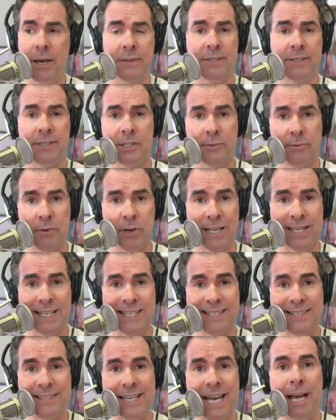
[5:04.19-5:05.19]
This is for
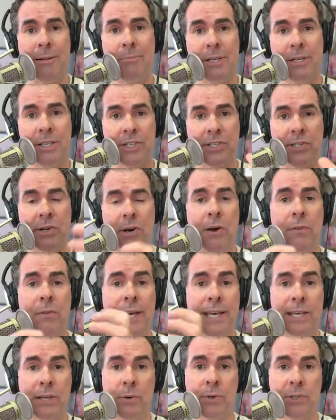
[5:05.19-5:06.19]
established
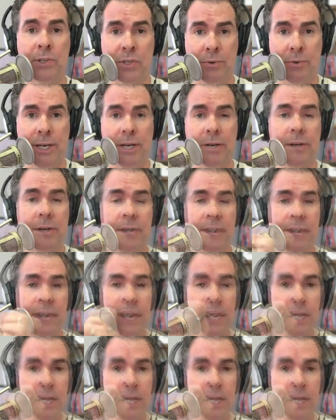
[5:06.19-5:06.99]
online course creators,